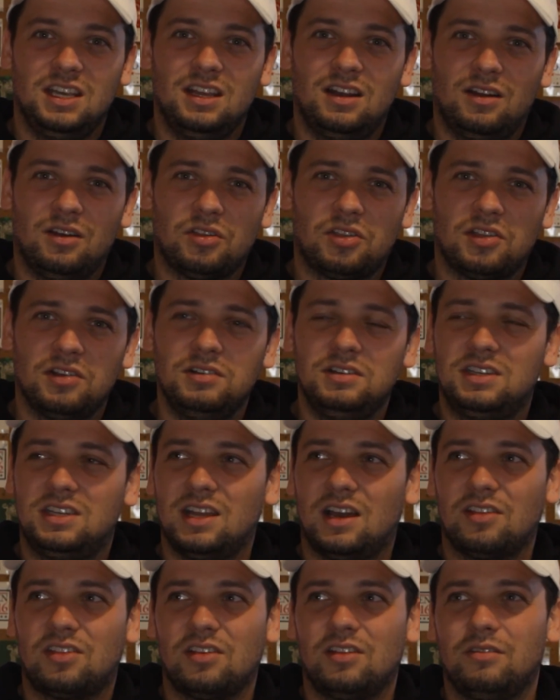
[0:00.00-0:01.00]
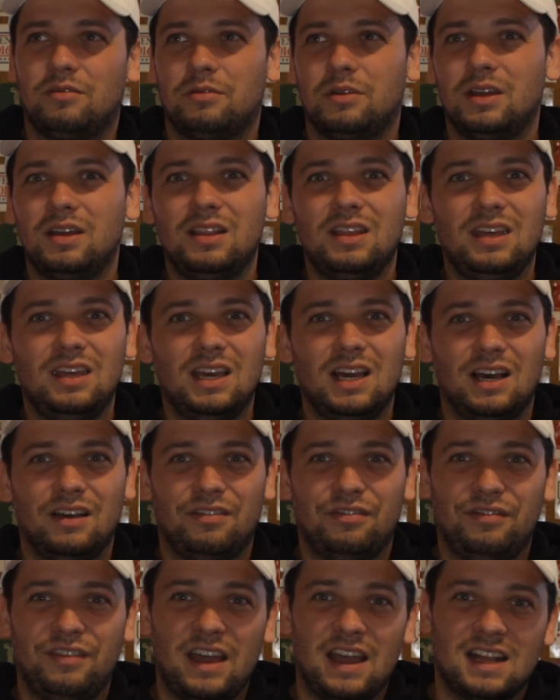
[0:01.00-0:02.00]
It also doesn't really
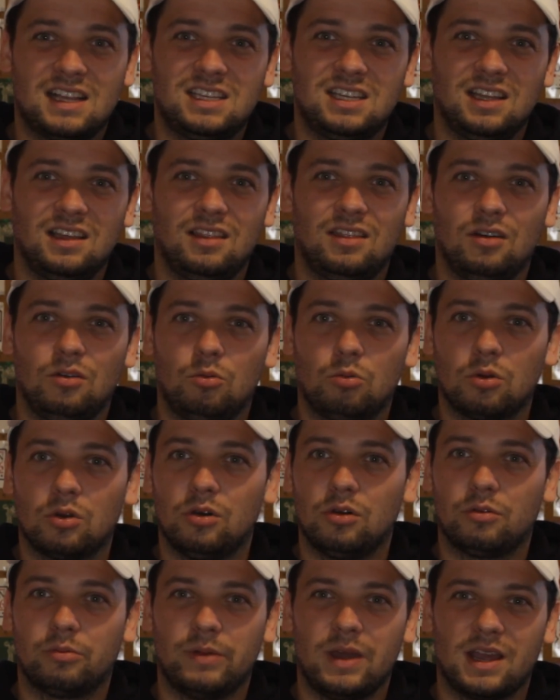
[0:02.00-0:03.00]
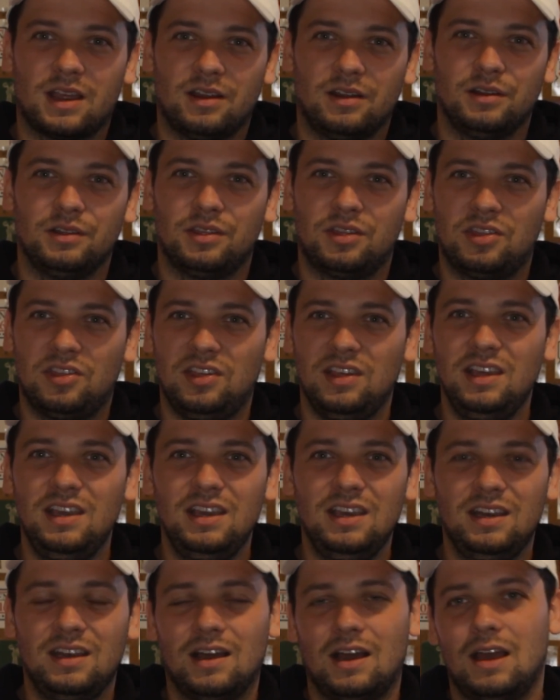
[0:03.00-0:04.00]
affect the world record scene.